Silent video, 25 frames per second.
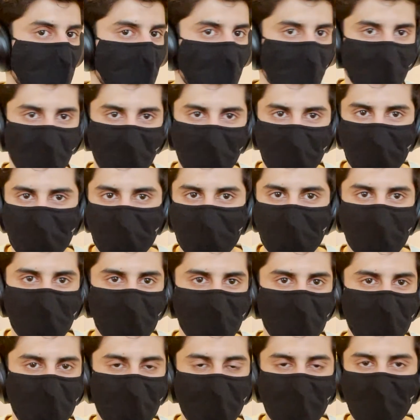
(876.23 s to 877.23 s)
only
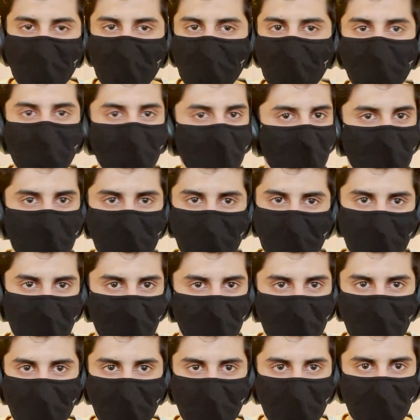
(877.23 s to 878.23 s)
see electric
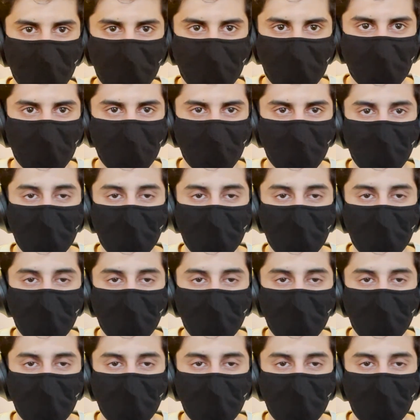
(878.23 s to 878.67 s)
vehicles